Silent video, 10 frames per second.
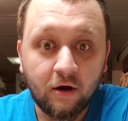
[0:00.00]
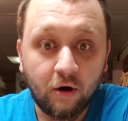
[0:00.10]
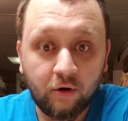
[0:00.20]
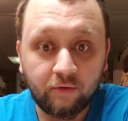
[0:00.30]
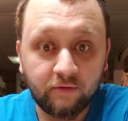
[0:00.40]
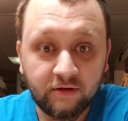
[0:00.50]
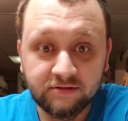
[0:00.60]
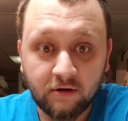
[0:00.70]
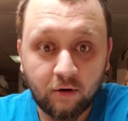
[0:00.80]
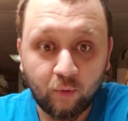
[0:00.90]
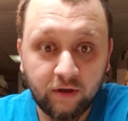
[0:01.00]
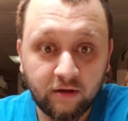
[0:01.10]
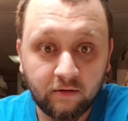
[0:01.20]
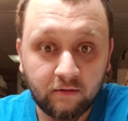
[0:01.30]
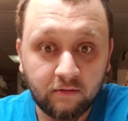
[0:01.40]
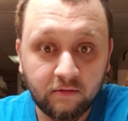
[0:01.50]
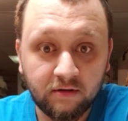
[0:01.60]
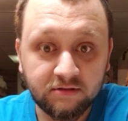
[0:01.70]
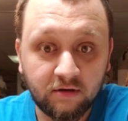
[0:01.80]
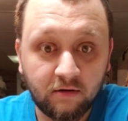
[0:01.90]
It's all-wheel.
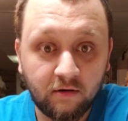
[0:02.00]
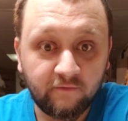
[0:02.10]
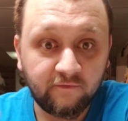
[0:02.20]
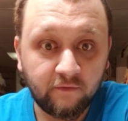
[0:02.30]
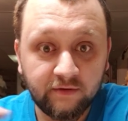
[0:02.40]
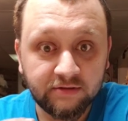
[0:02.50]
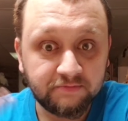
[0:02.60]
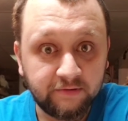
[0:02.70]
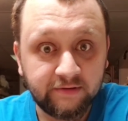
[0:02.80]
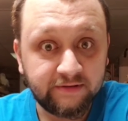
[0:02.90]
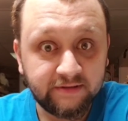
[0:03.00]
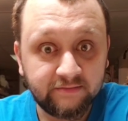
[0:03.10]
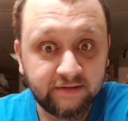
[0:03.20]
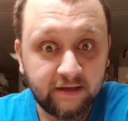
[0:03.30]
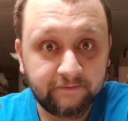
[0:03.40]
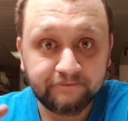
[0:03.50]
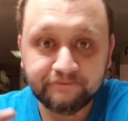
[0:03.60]
It's all four wheels pulling at the same time.